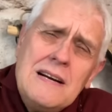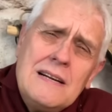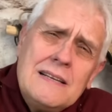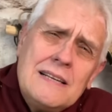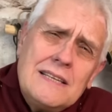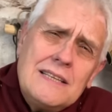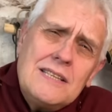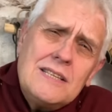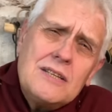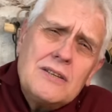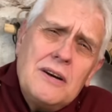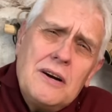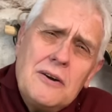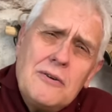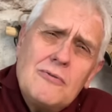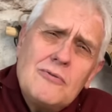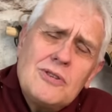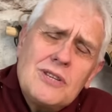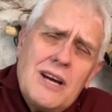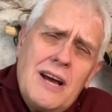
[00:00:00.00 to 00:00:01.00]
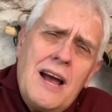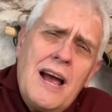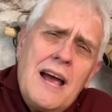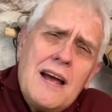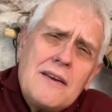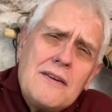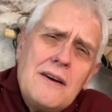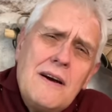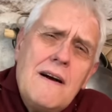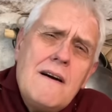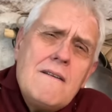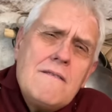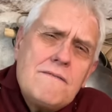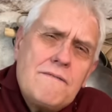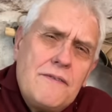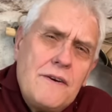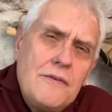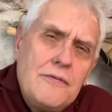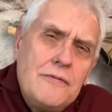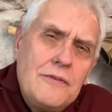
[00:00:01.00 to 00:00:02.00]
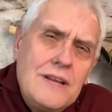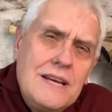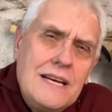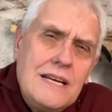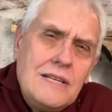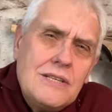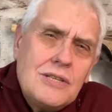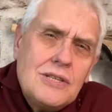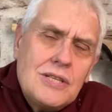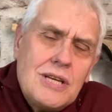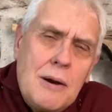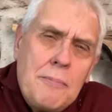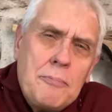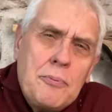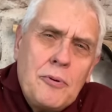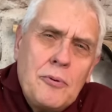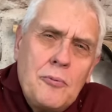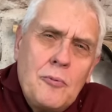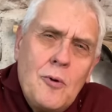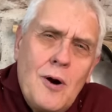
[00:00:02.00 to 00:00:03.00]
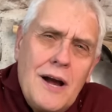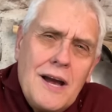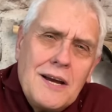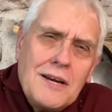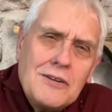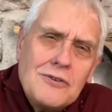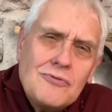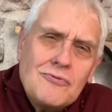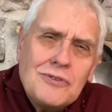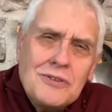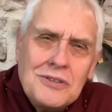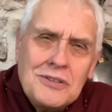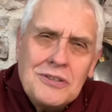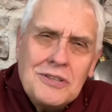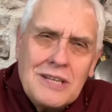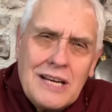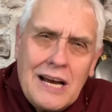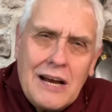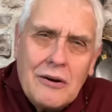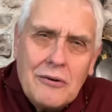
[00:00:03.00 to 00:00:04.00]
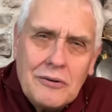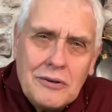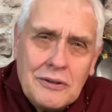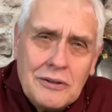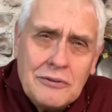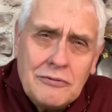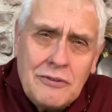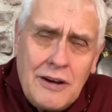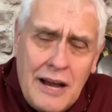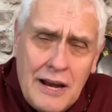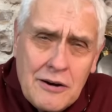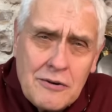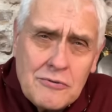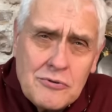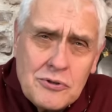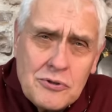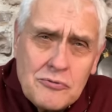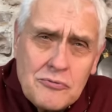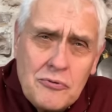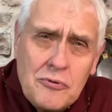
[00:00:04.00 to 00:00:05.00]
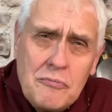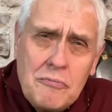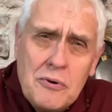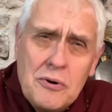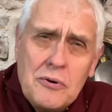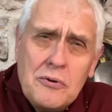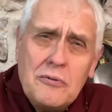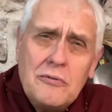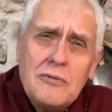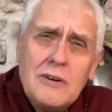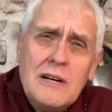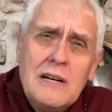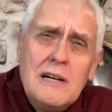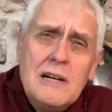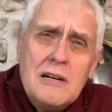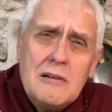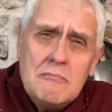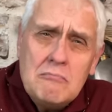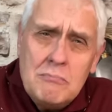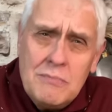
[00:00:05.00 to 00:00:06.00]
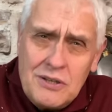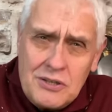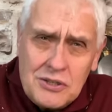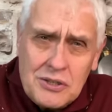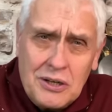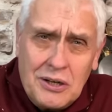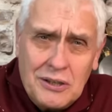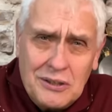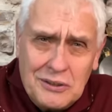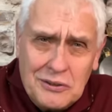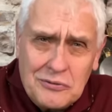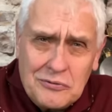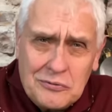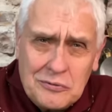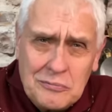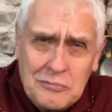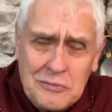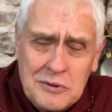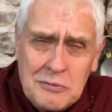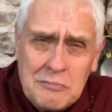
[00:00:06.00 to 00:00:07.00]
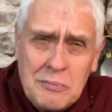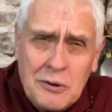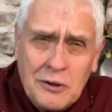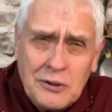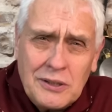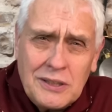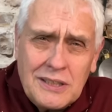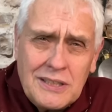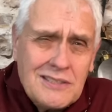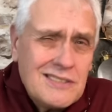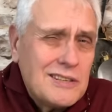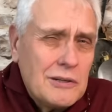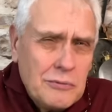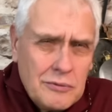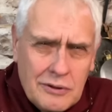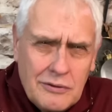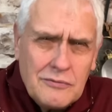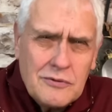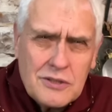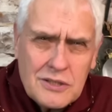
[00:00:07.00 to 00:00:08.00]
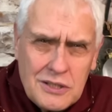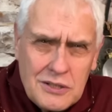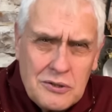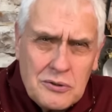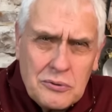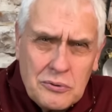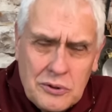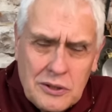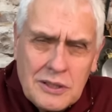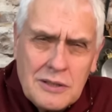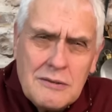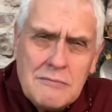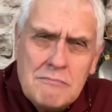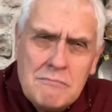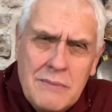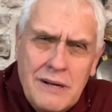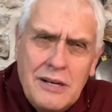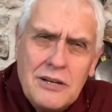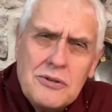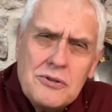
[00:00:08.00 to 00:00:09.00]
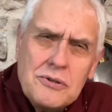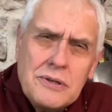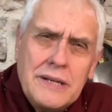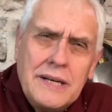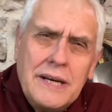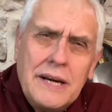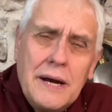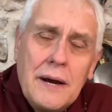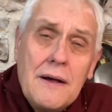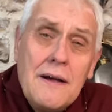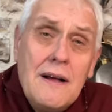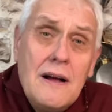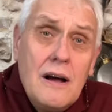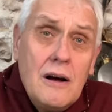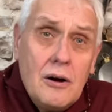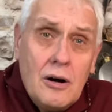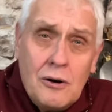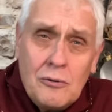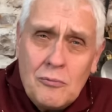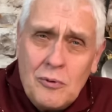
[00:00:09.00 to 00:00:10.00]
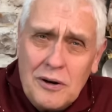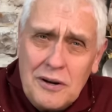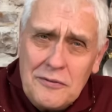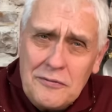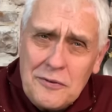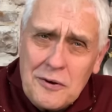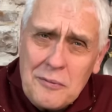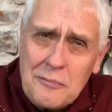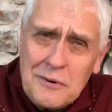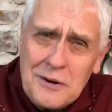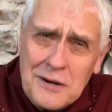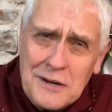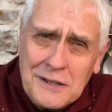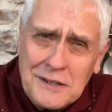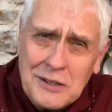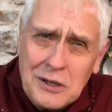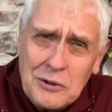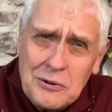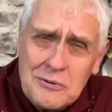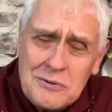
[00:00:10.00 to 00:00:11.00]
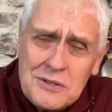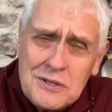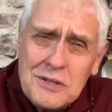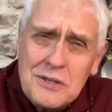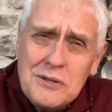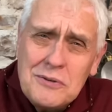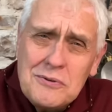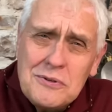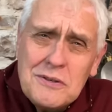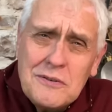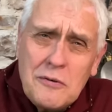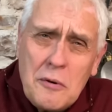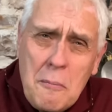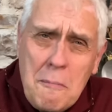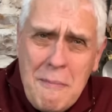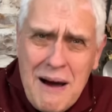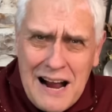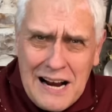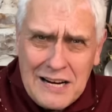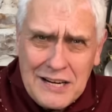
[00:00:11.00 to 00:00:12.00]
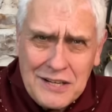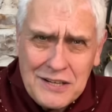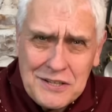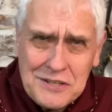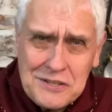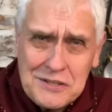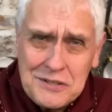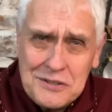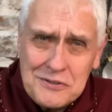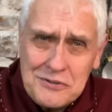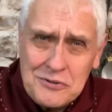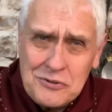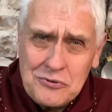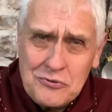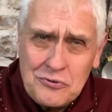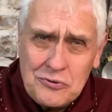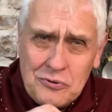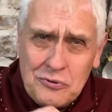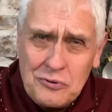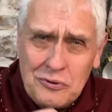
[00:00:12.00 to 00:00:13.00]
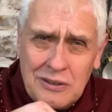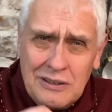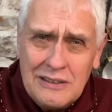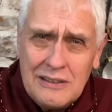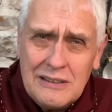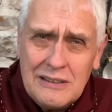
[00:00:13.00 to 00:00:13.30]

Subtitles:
Now, this guy also had 15 separate ways written down of how to remove missiles from the body. So we're obviously talking military here. One of them includes the use of a magnet to draw